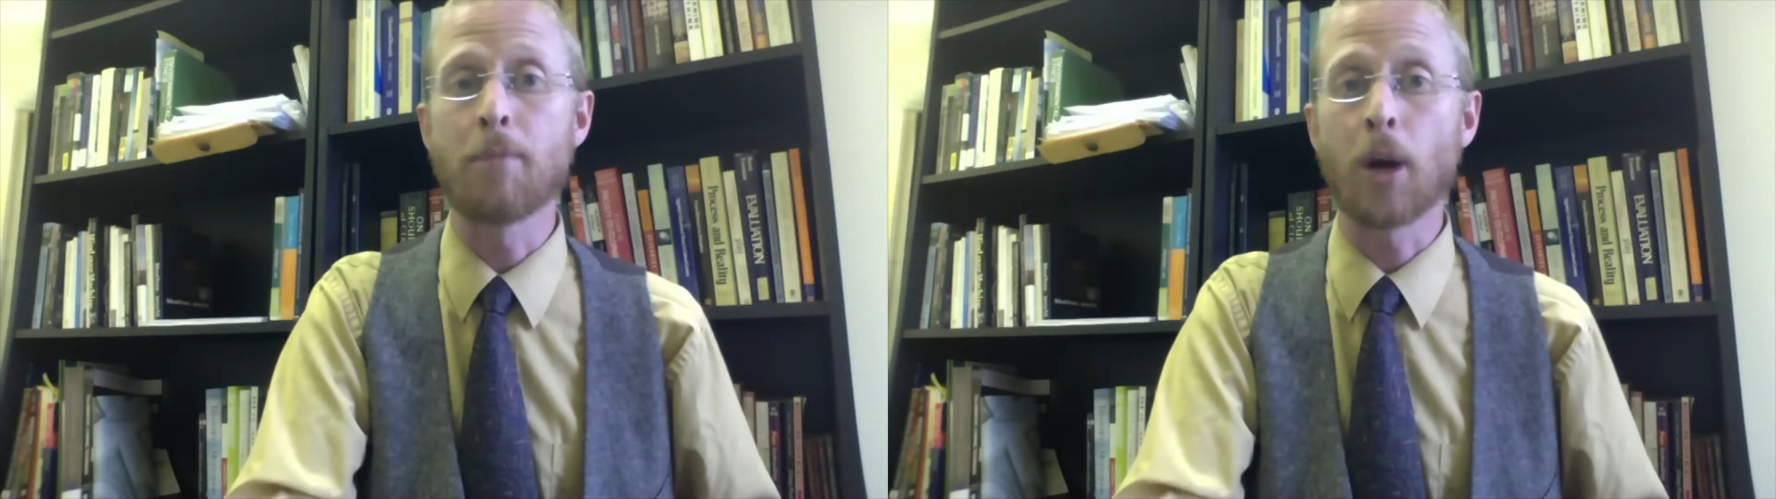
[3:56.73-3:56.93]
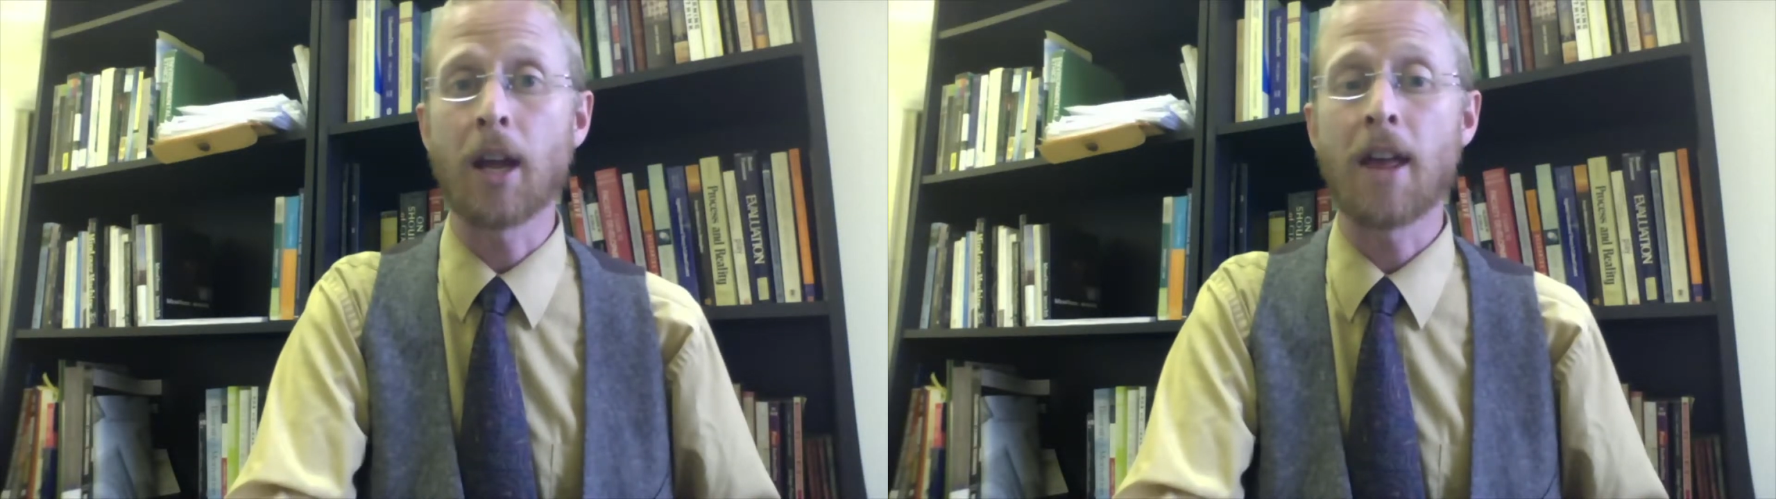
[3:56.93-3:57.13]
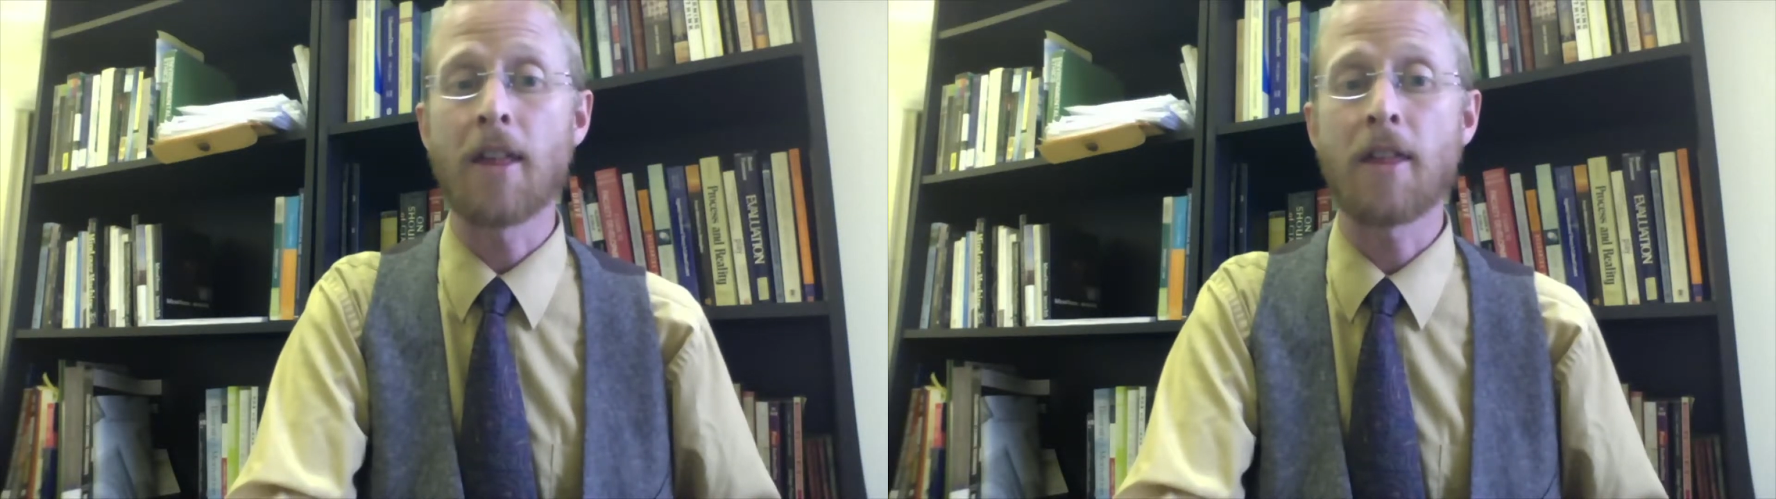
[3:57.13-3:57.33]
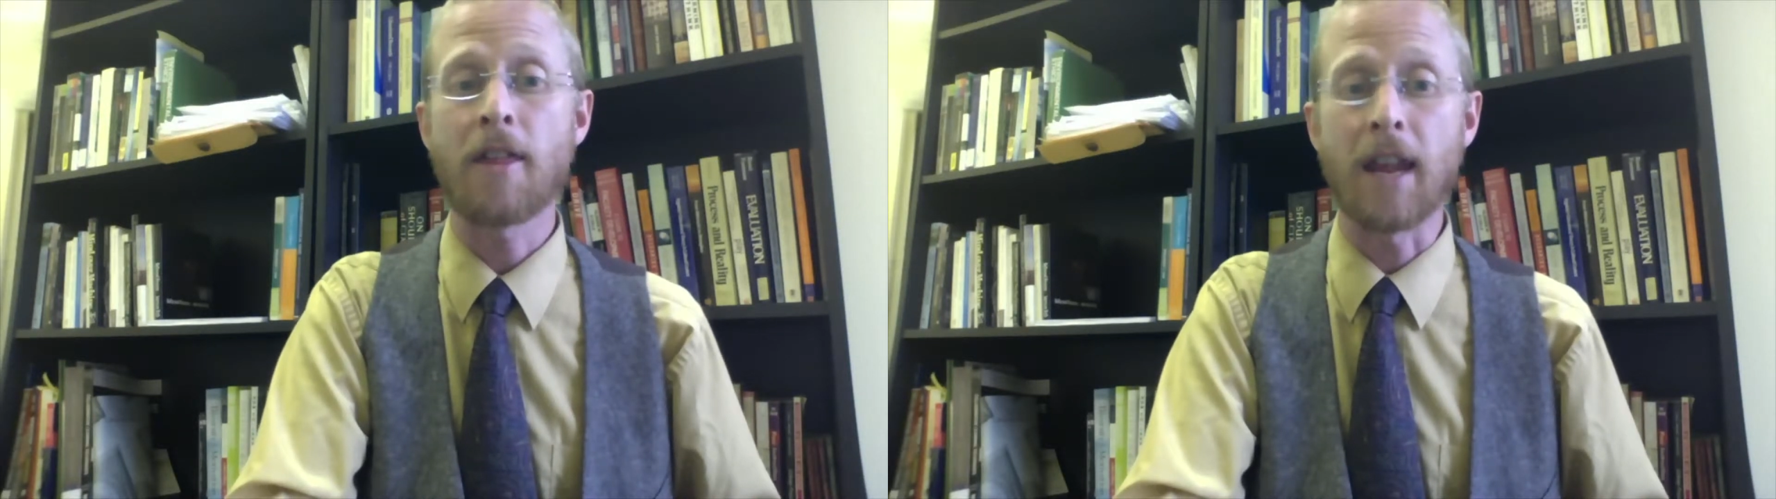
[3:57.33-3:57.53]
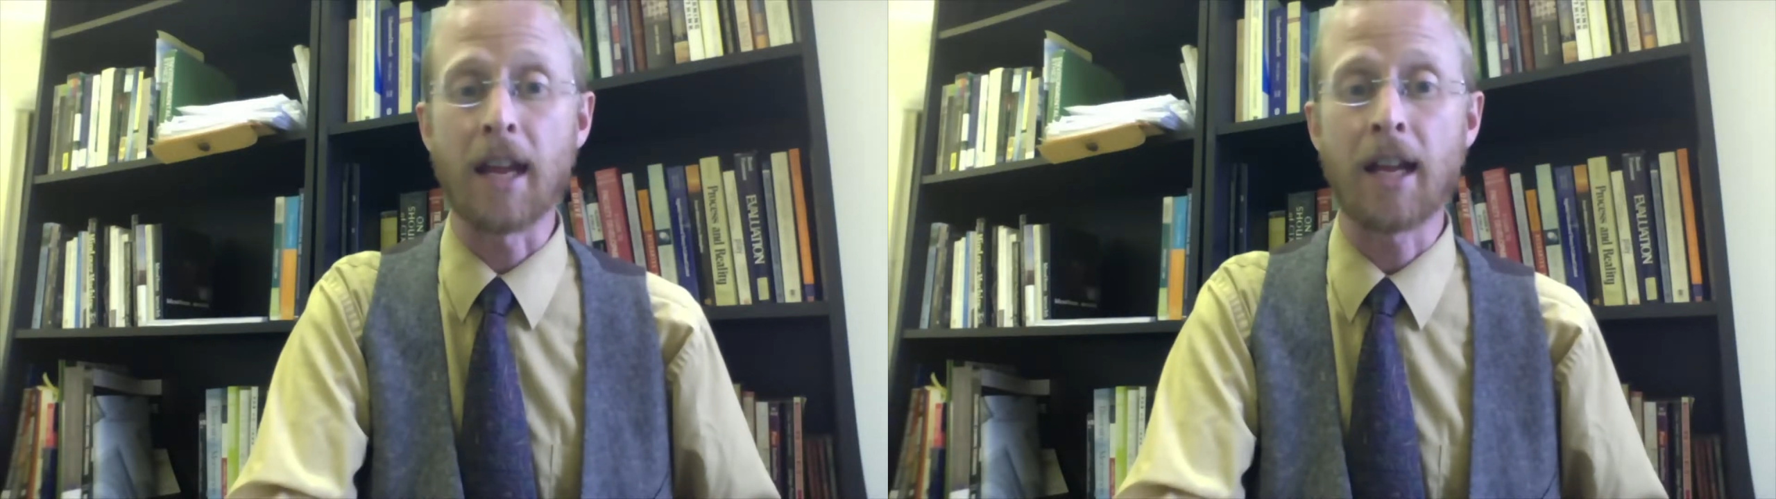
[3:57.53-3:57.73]
book
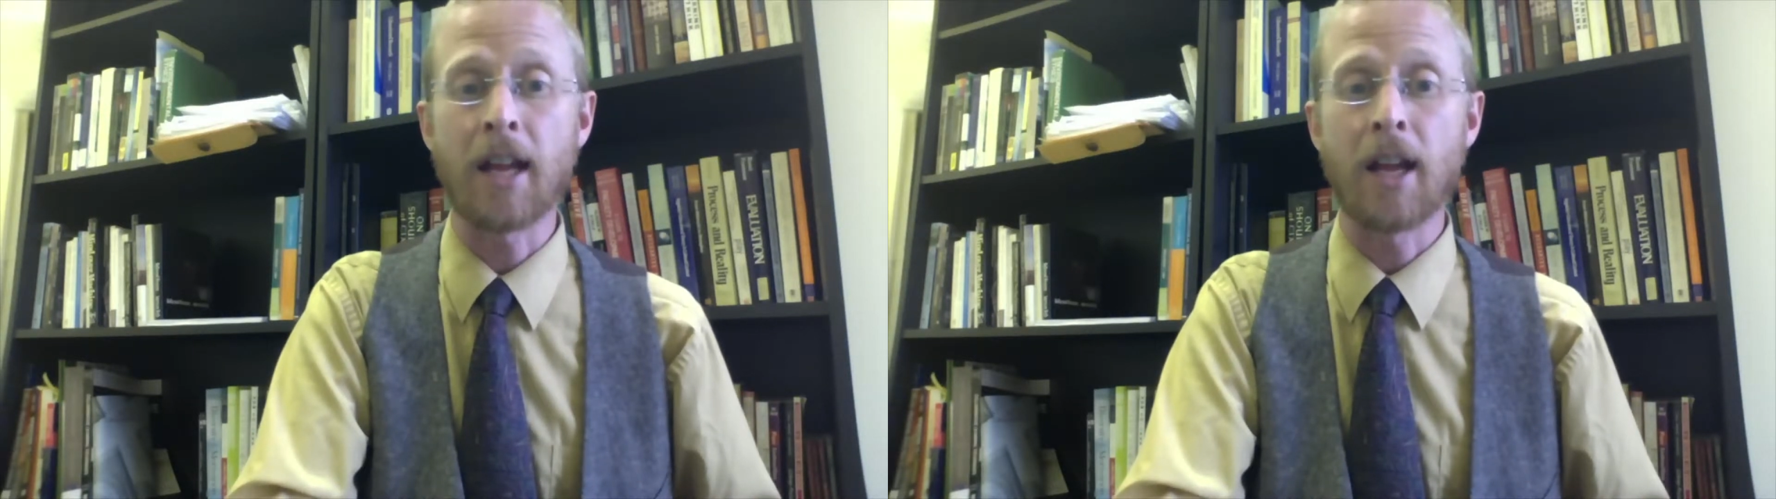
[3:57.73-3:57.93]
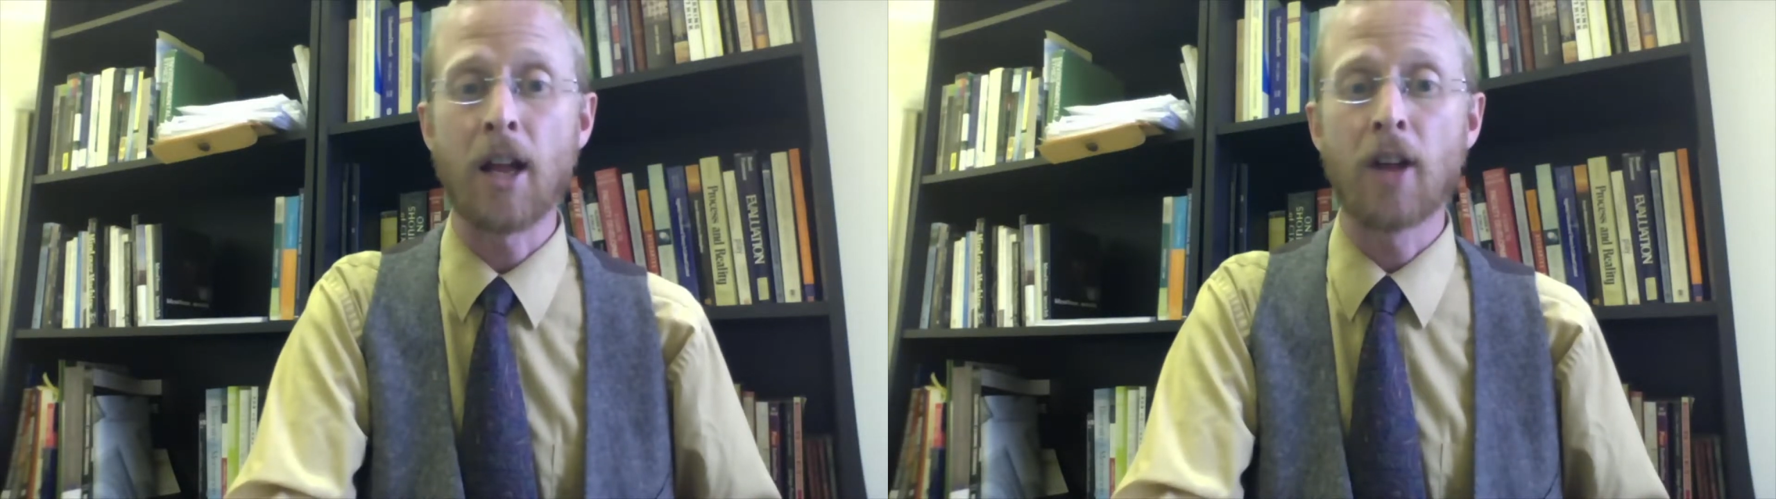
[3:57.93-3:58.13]
Think.